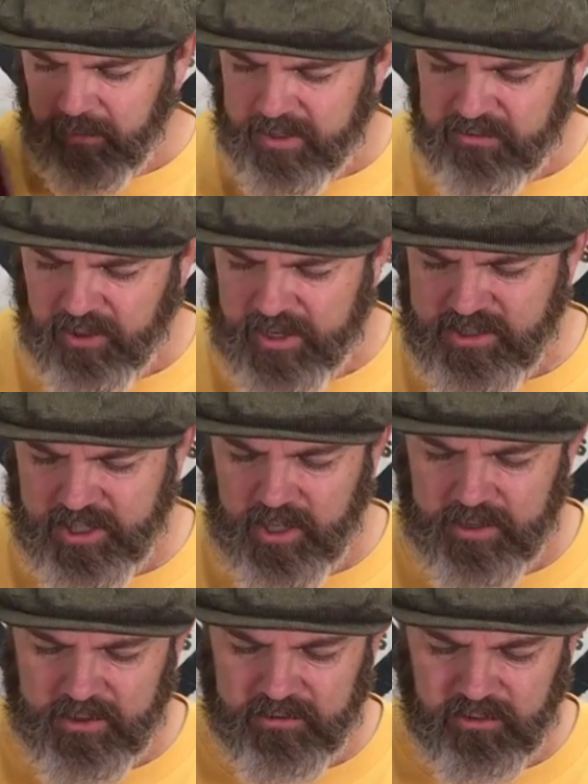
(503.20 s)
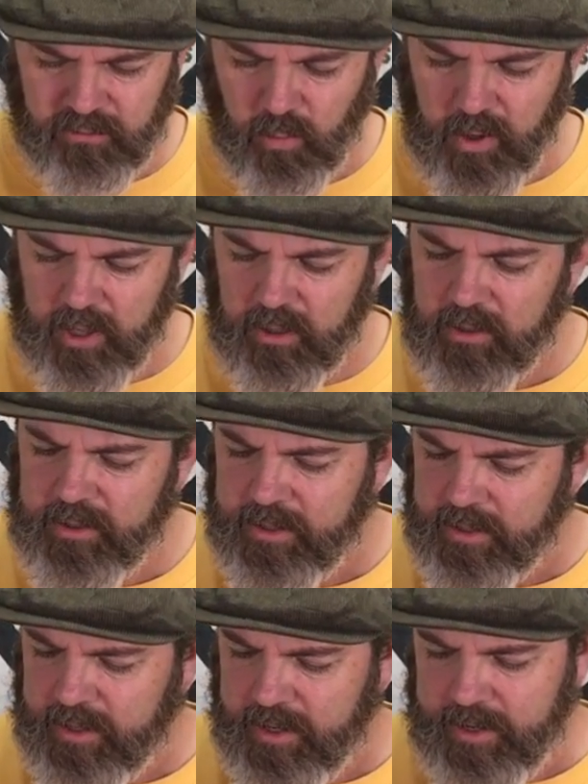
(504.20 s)
laser etching on this as well.
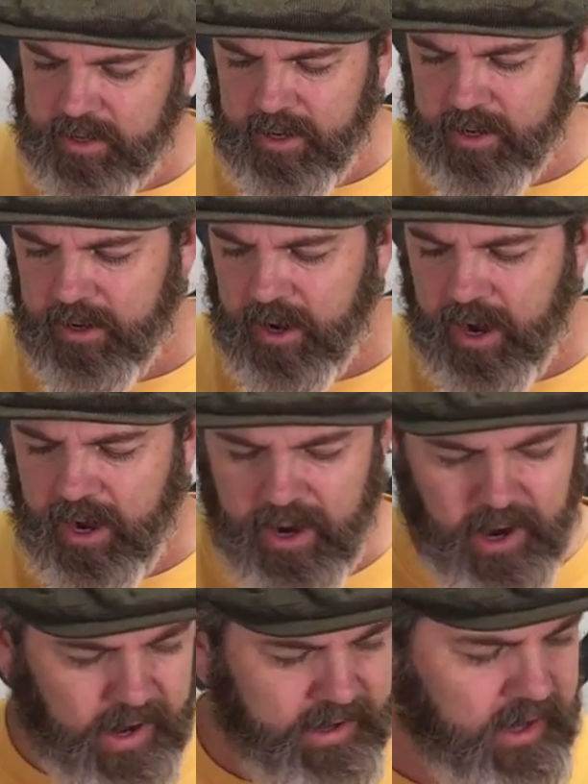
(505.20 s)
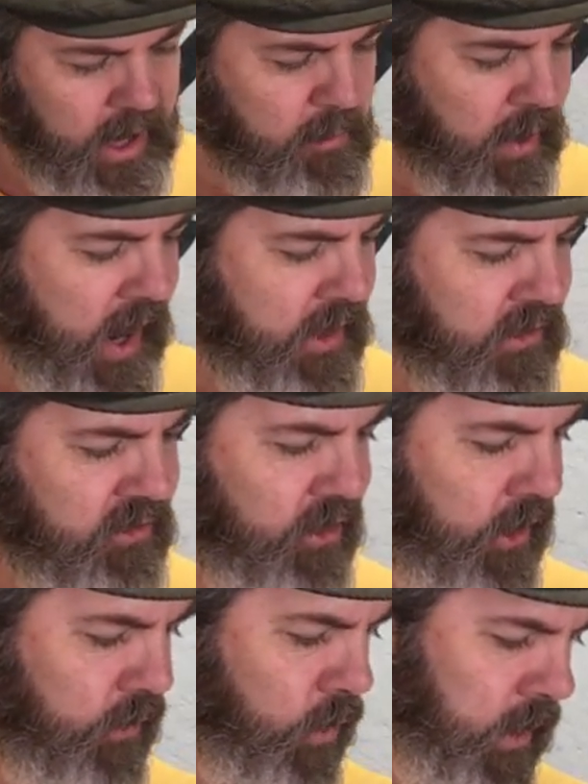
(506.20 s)
I did not buy the
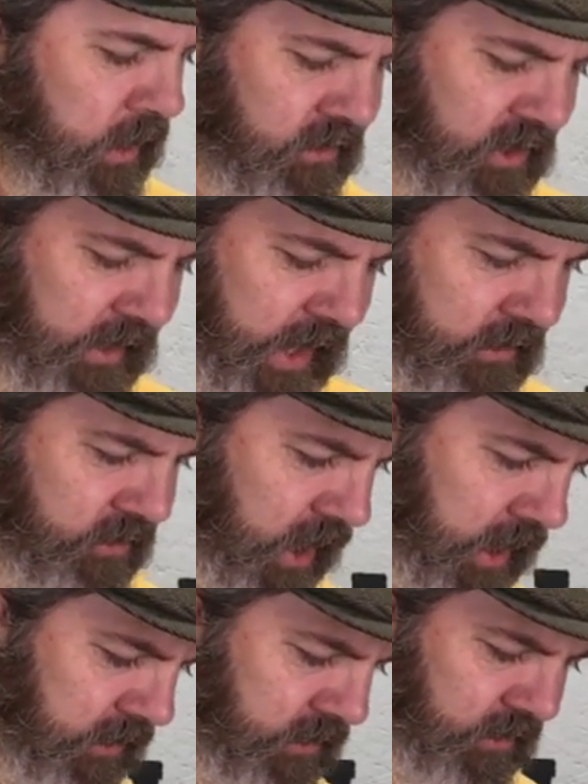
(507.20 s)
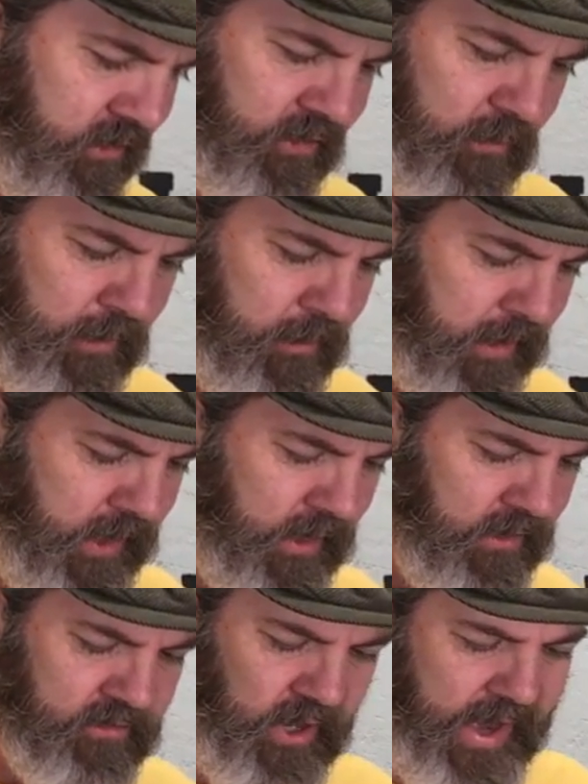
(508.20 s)
silver ones in that size simply
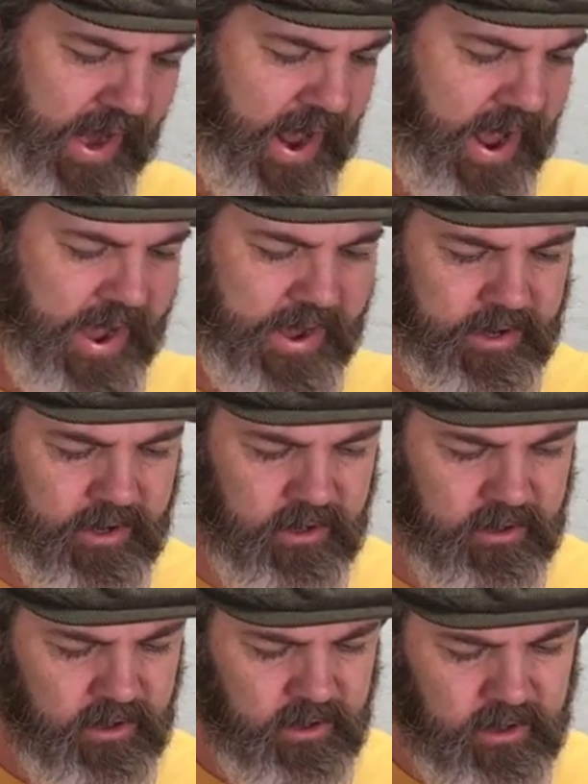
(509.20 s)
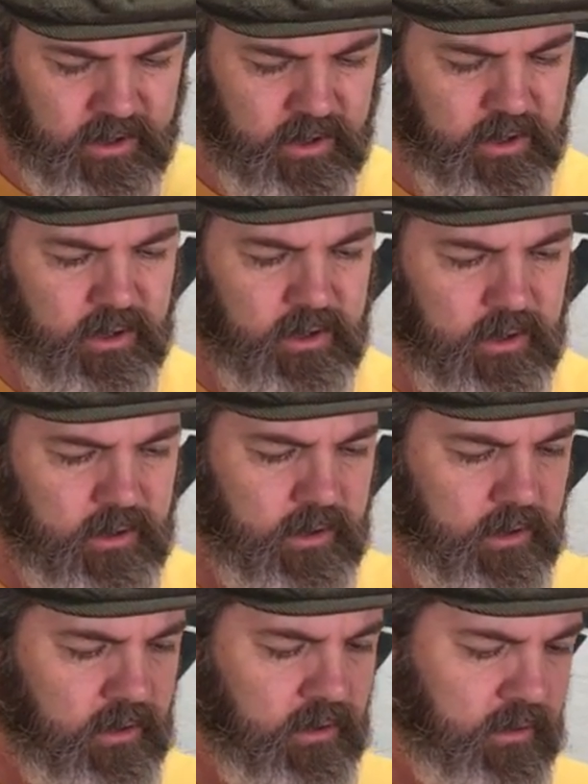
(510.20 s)
because I had
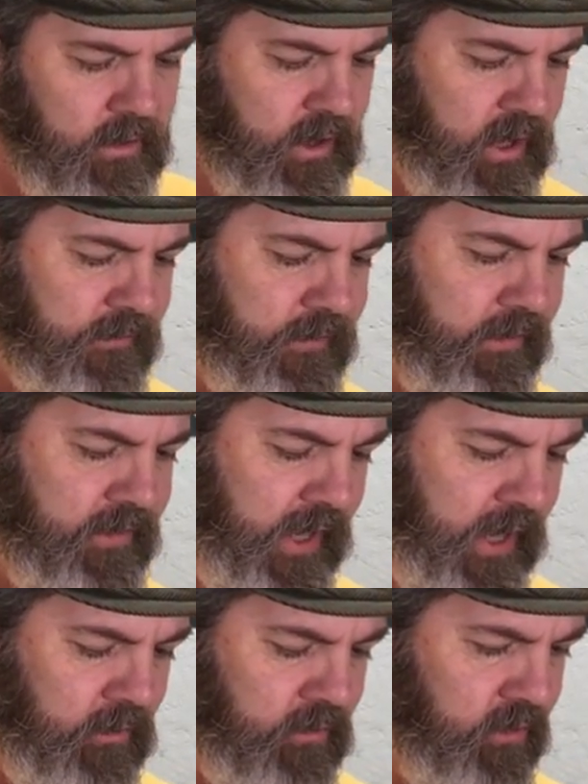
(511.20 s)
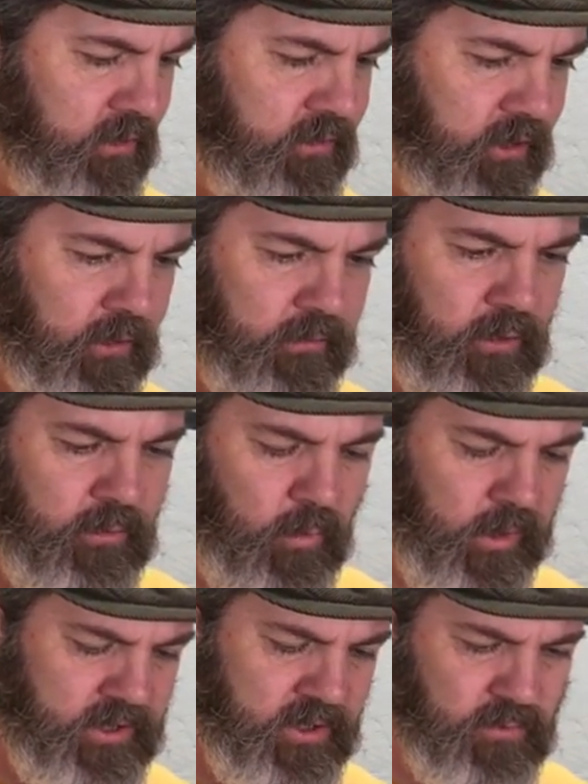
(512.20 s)
the 15 ounce silver,
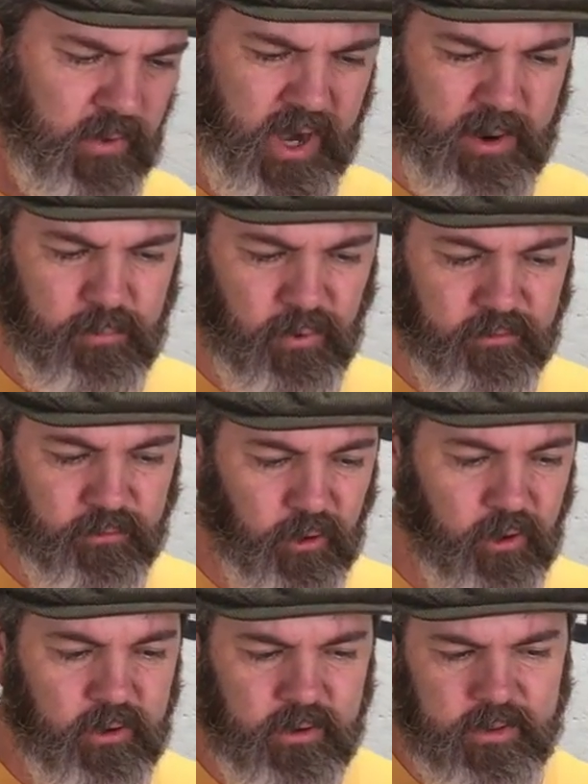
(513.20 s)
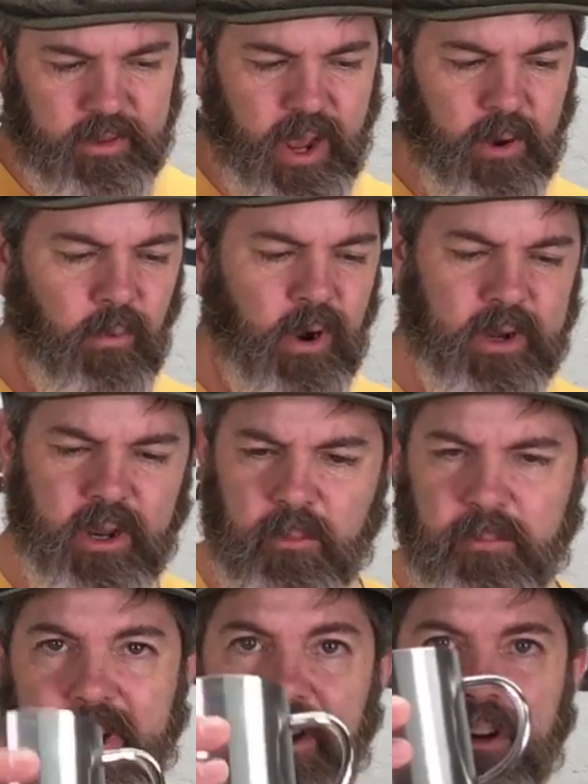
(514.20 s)
which is what I prefer. I want a
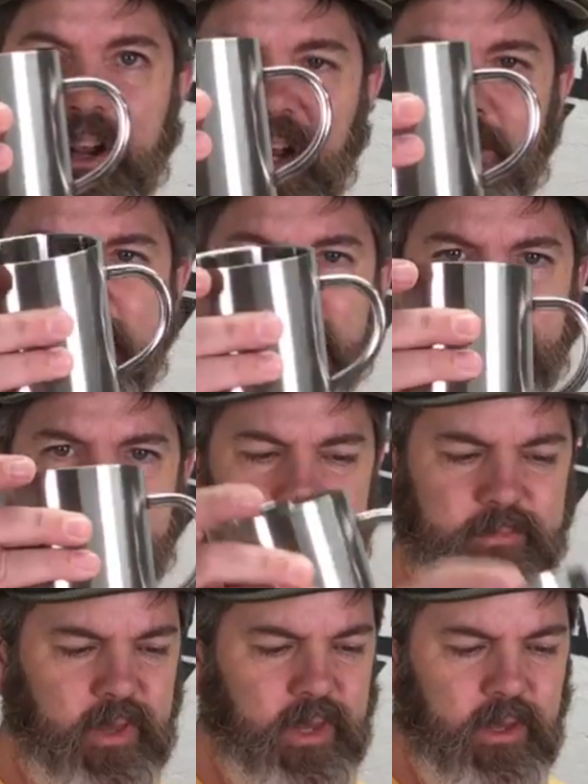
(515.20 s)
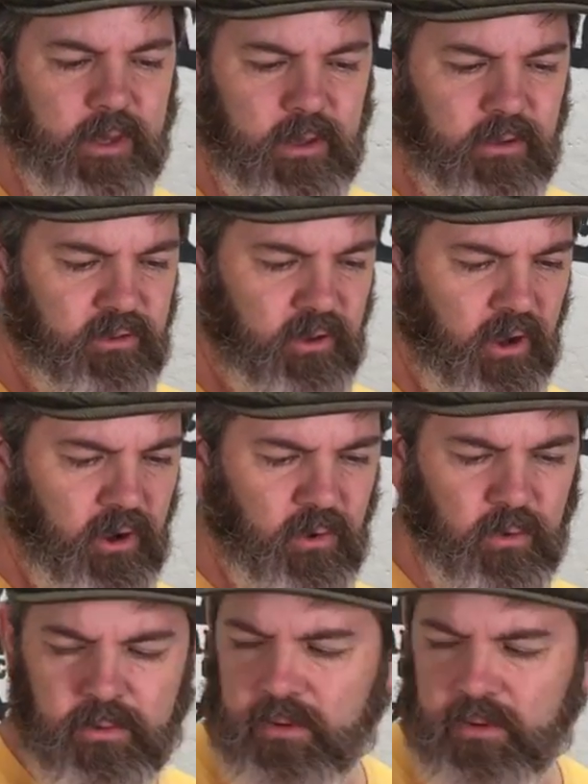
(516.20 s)
bigger cup, so